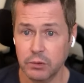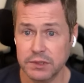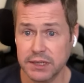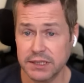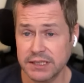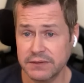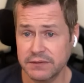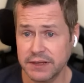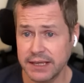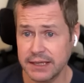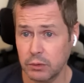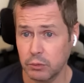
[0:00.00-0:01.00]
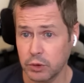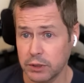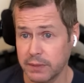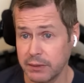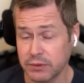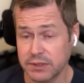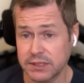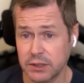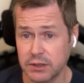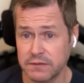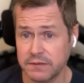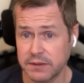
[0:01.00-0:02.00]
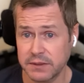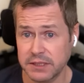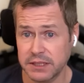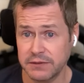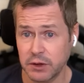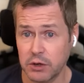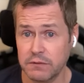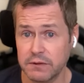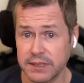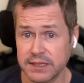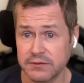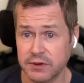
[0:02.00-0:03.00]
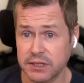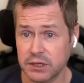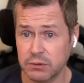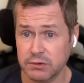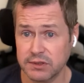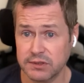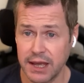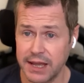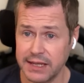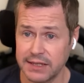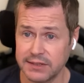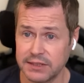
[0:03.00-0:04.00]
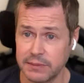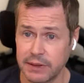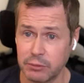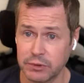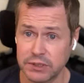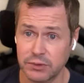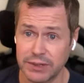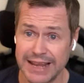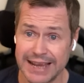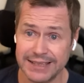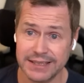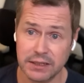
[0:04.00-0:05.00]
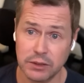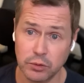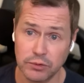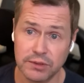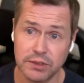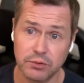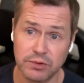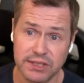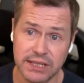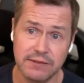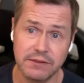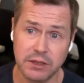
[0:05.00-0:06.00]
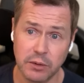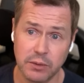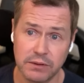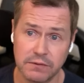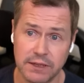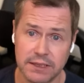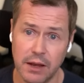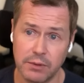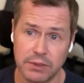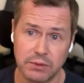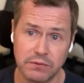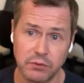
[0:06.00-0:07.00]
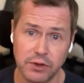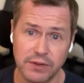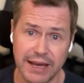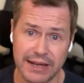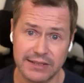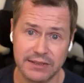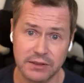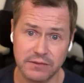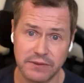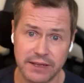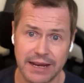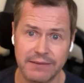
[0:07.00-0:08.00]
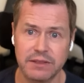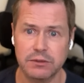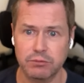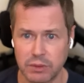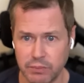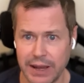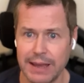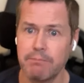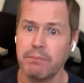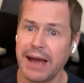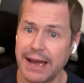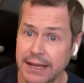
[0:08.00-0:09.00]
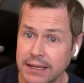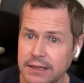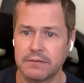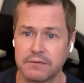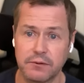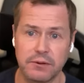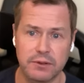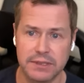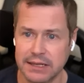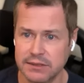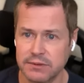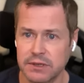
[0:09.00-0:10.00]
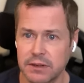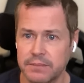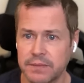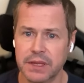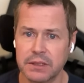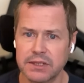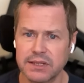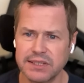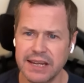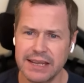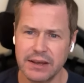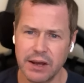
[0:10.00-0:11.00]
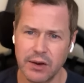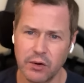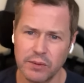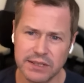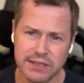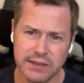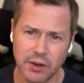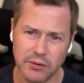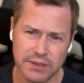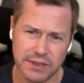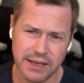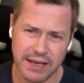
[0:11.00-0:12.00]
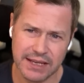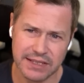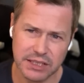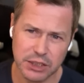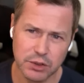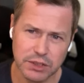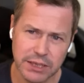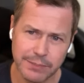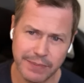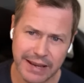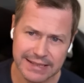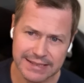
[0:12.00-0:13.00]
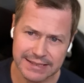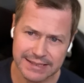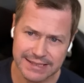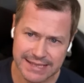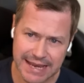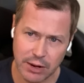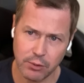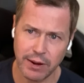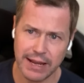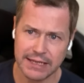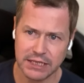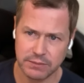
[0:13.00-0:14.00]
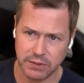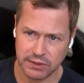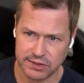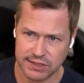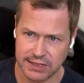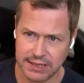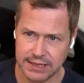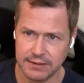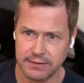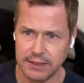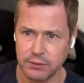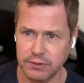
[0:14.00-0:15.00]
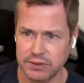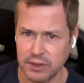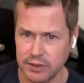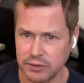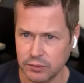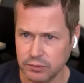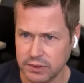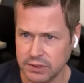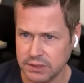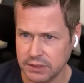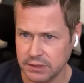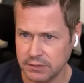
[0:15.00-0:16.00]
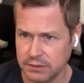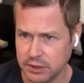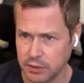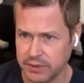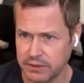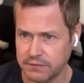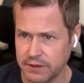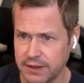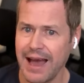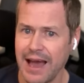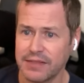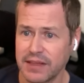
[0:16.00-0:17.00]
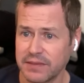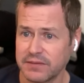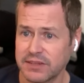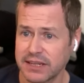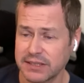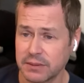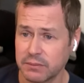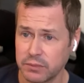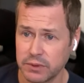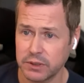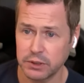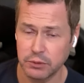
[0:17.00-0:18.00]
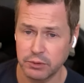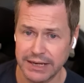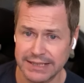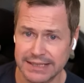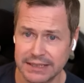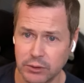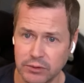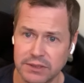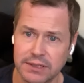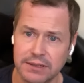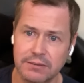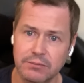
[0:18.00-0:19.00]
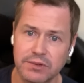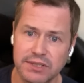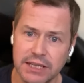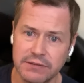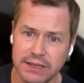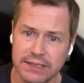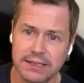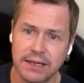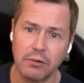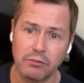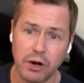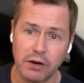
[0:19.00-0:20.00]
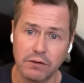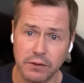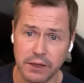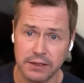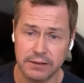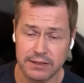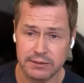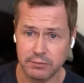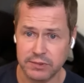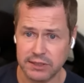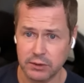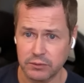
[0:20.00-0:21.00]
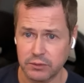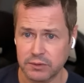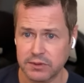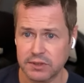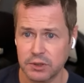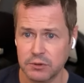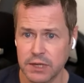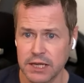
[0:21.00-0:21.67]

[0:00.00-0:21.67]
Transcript: Alternatively, what you may want to do, especially if you're over these thresholds, is you may want to elect not to receive child benefits, which will avoid the hassle of then having to repay it back through your tax return. Just to say on this note, it's usually better to tell HMRC that you're entitled to child benefit and then say to them that you're elected not to receive it, rather than, as we see a lot of doctors do,